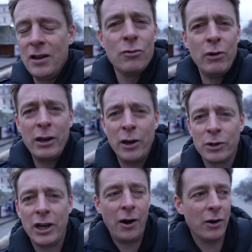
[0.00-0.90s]
radio
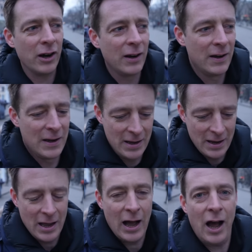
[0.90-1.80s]
tower
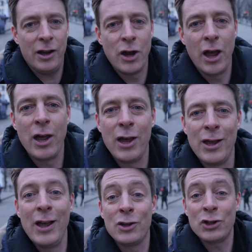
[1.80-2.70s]
on
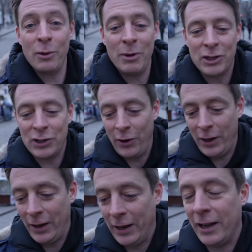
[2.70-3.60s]
German
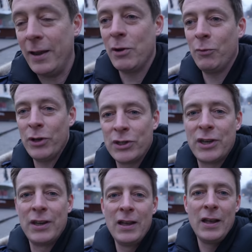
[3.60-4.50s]
soil and claimed it
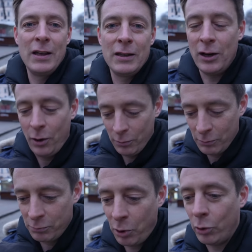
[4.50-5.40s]
was, you know,
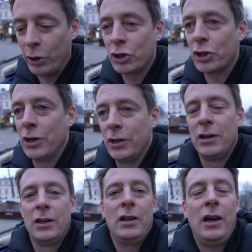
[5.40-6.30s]
Polish
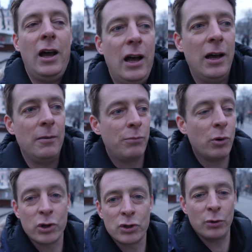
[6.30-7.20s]

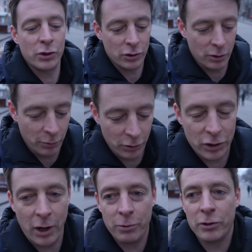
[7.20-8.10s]
soldiers or
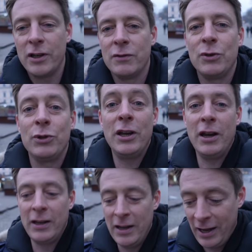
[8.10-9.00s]
Polish operatives who did
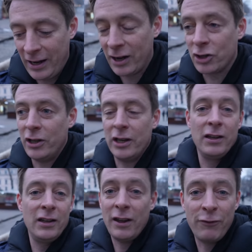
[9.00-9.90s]
it. And actually,
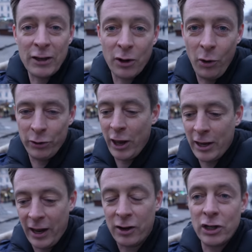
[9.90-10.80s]
they faked the whole thing
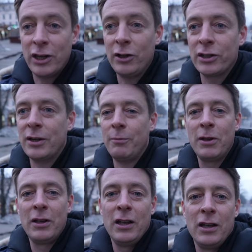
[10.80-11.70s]
and they actually killed
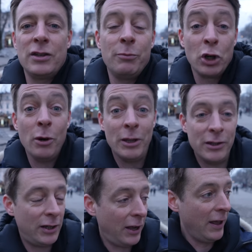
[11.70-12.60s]
some
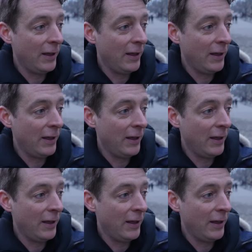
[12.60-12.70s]
Germans